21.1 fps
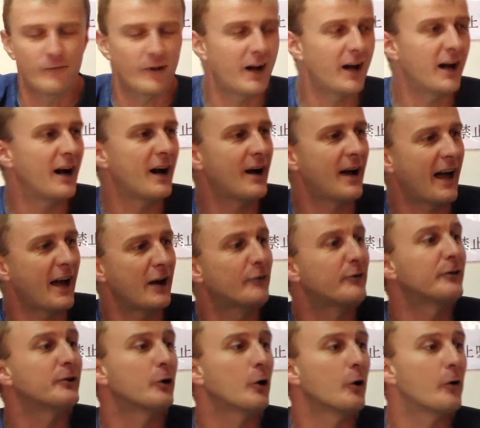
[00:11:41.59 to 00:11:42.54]

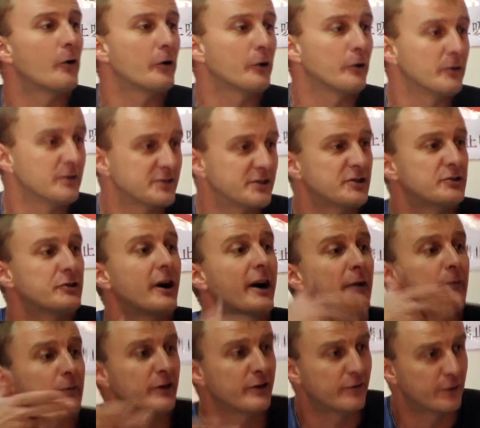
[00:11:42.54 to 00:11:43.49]
elephant corridors to
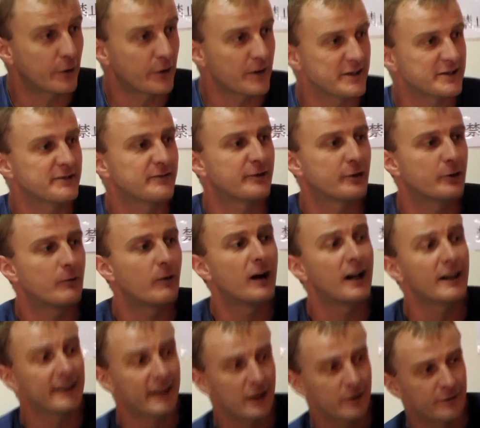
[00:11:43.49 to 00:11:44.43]
try and reforest for the
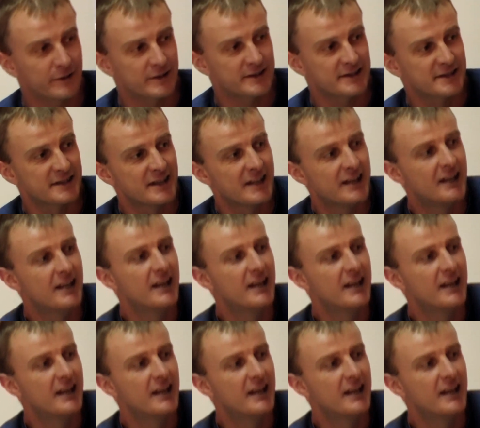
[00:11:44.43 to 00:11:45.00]
wild elephants.